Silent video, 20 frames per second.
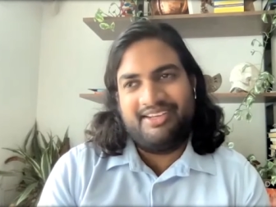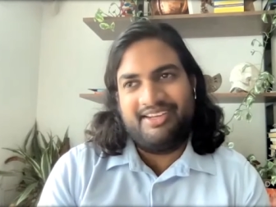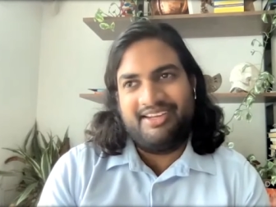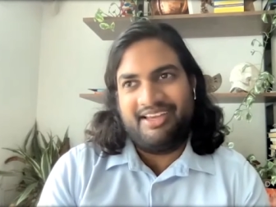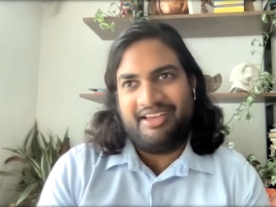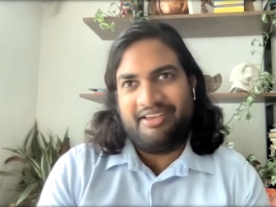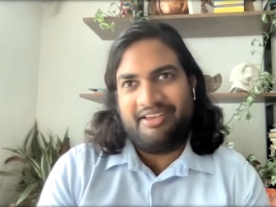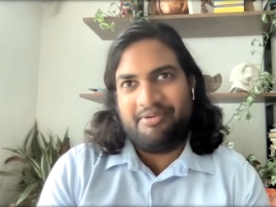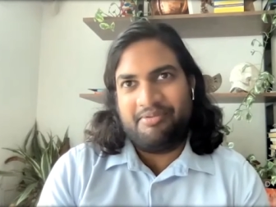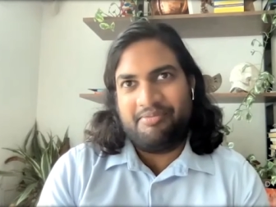
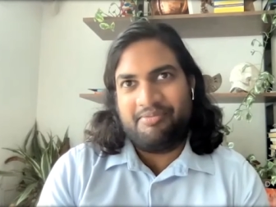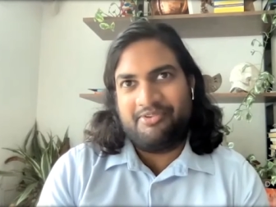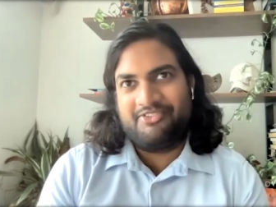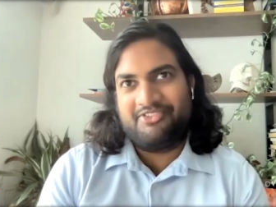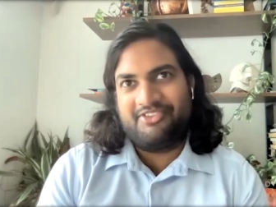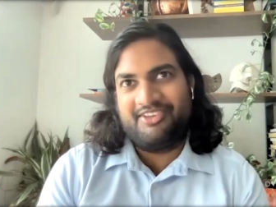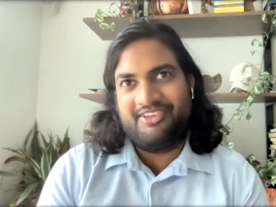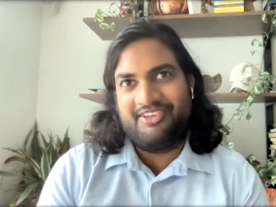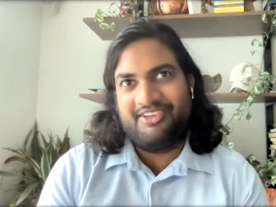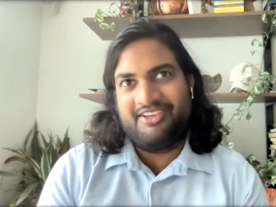And I remember
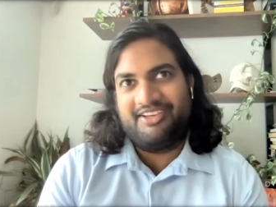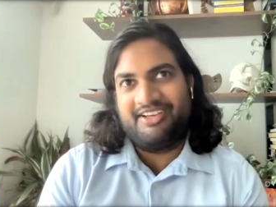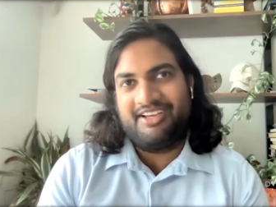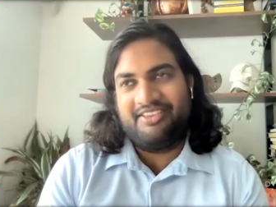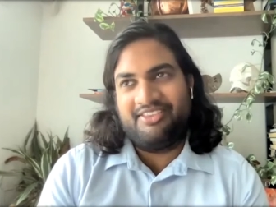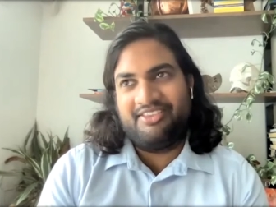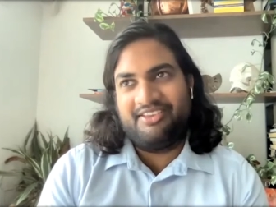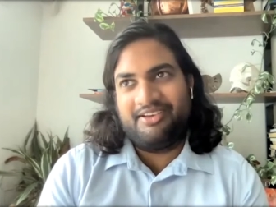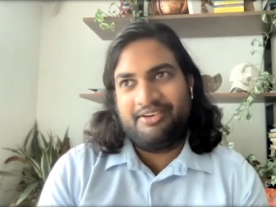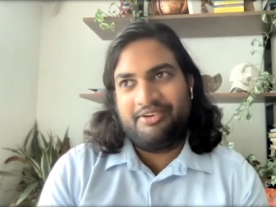
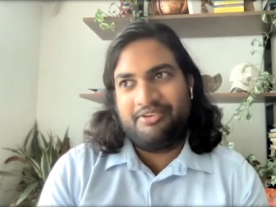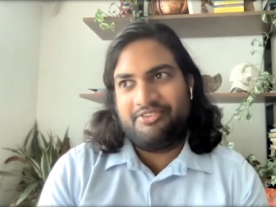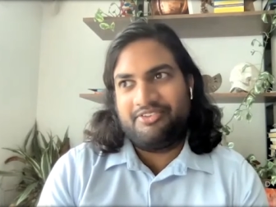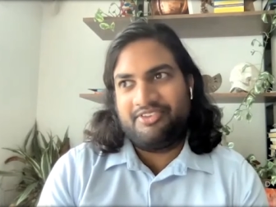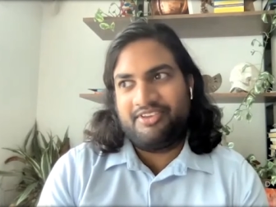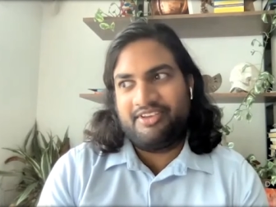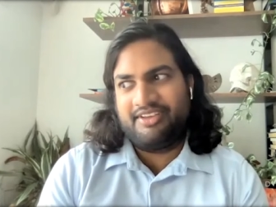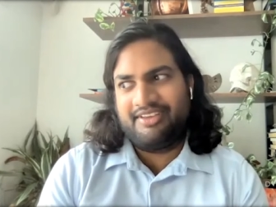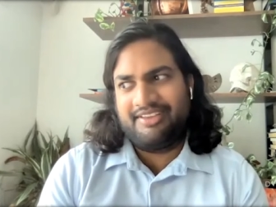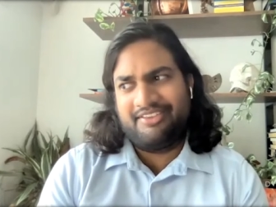I think I was
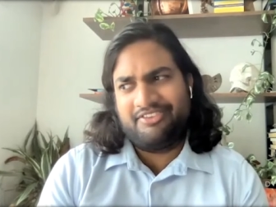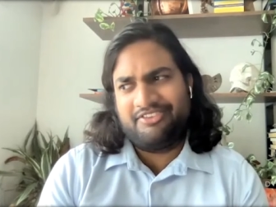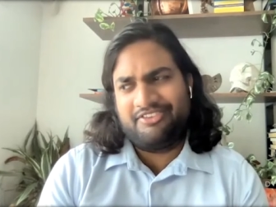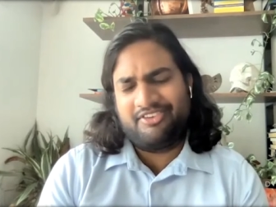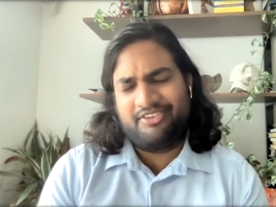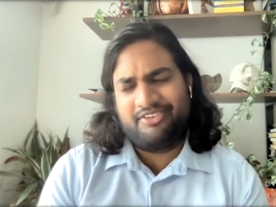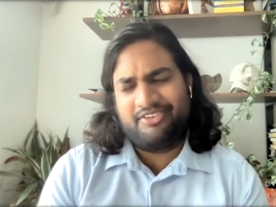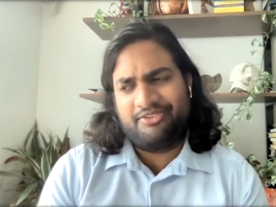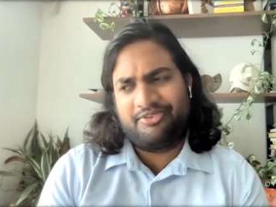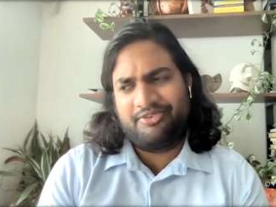like in
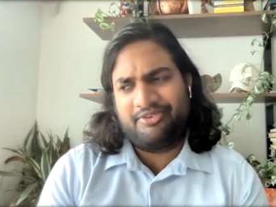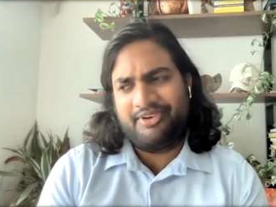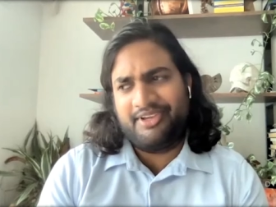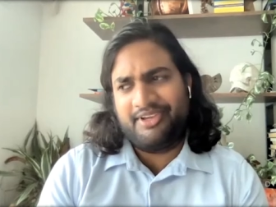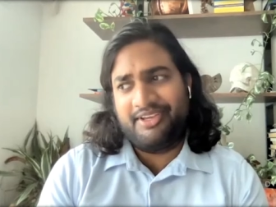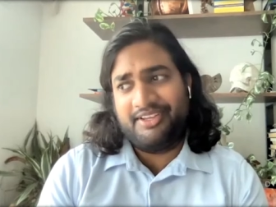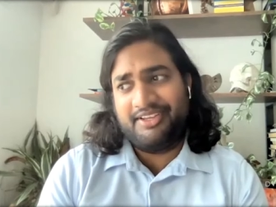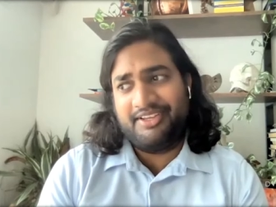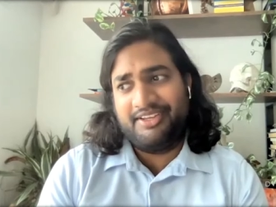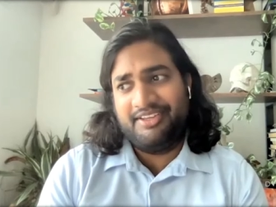6th
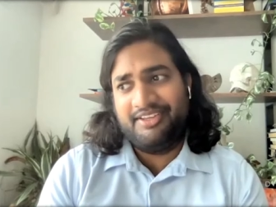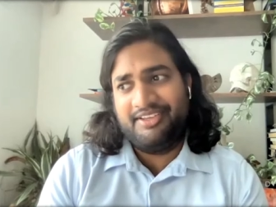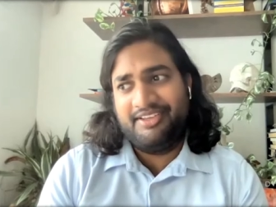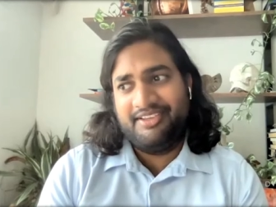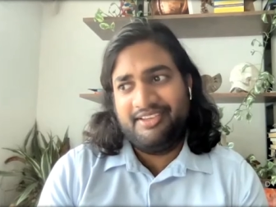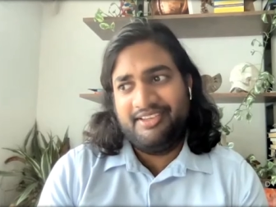grade,